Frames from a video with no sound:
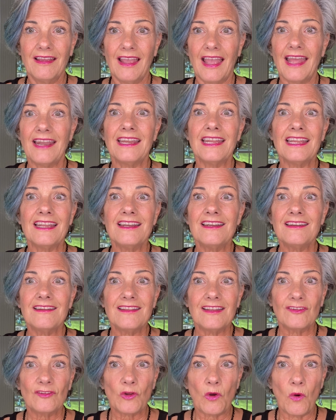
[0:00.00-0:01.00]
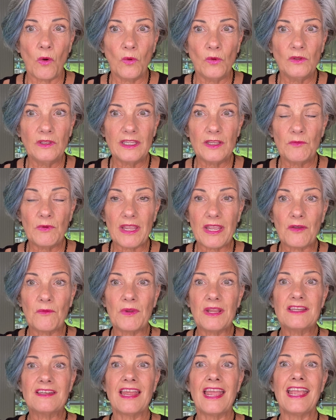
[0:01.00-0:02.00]
And into this holy week,
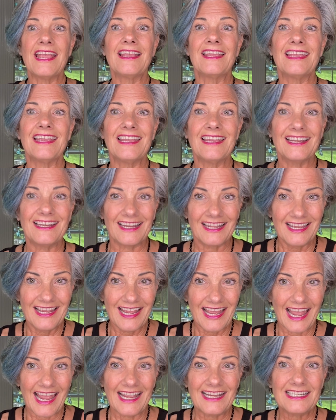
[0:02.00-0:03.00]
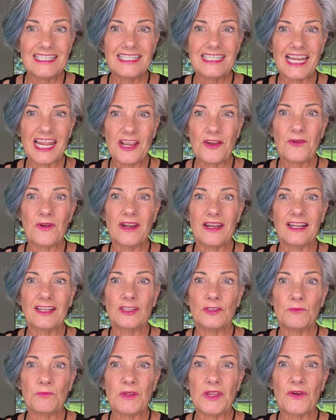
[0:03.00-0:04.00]
we take in a sacred
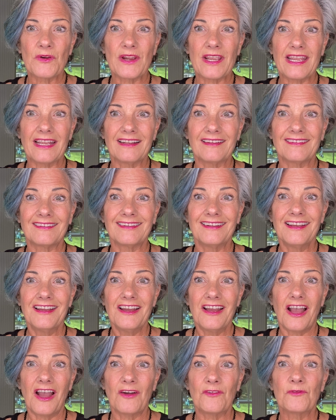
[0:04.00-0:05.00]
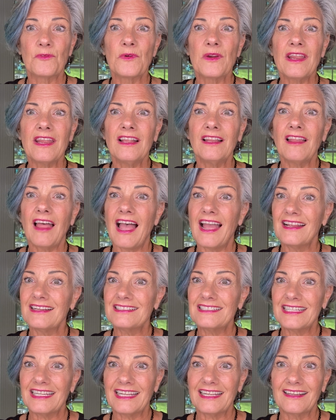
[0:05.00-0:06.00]
experience of
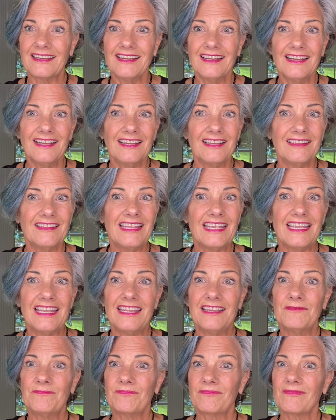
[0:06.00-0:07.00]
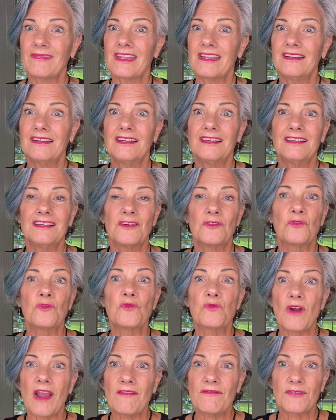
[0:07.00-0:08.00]
realizing the
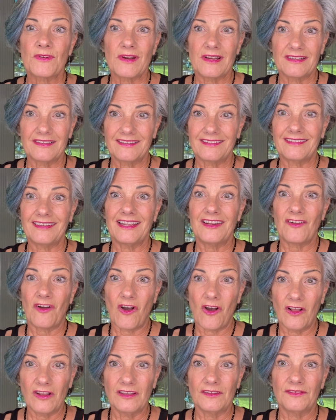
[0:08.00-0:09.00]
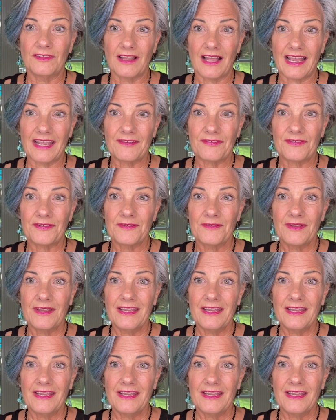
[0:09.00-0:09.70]
reverence in all of life.